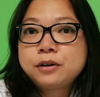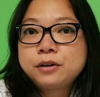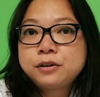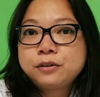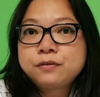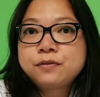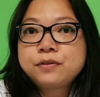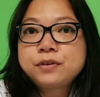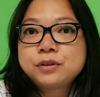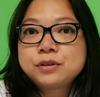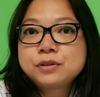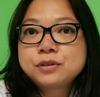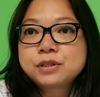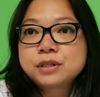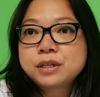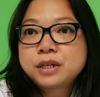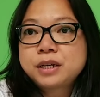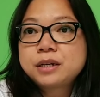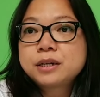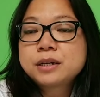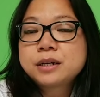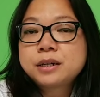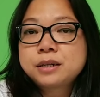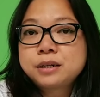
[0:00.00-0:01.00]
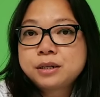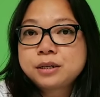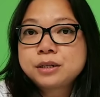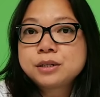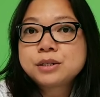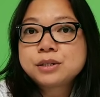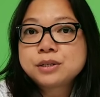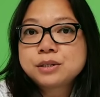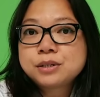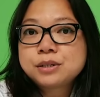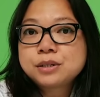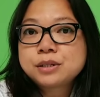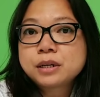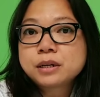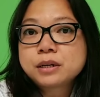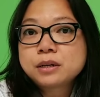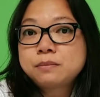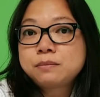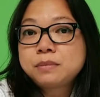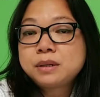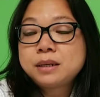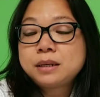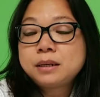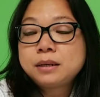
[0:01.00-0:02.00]
different skin conditions that can
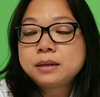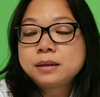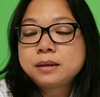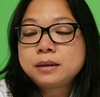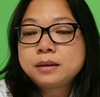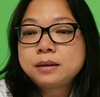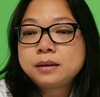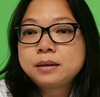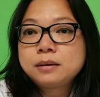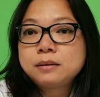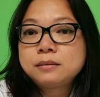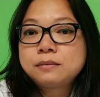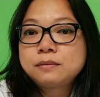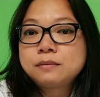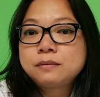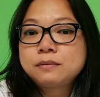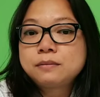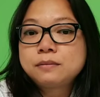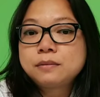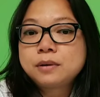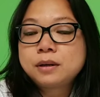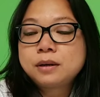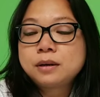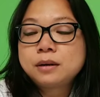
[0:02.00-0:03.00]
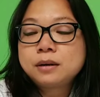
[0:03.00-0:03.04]
be uh, uh,